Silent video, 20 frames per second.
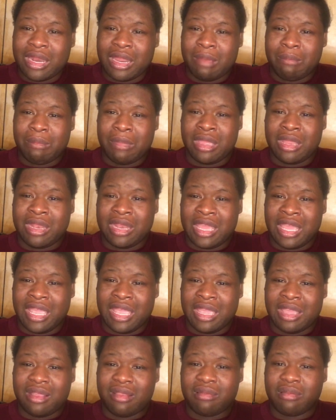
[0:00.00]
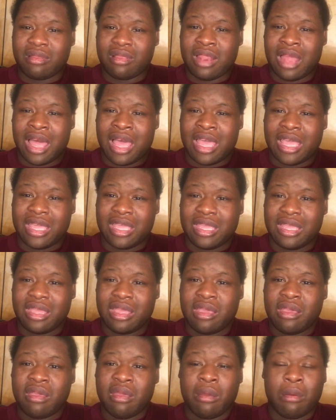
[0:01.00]
than me then. Like,
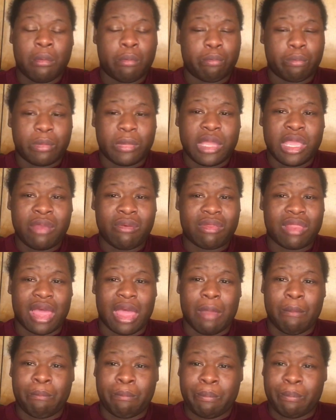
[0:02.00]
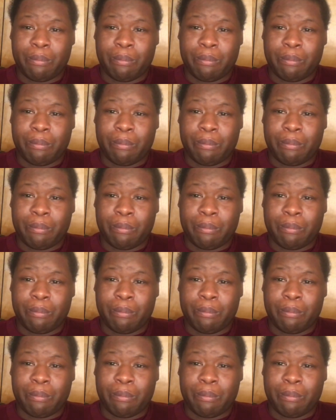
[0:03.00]
he was like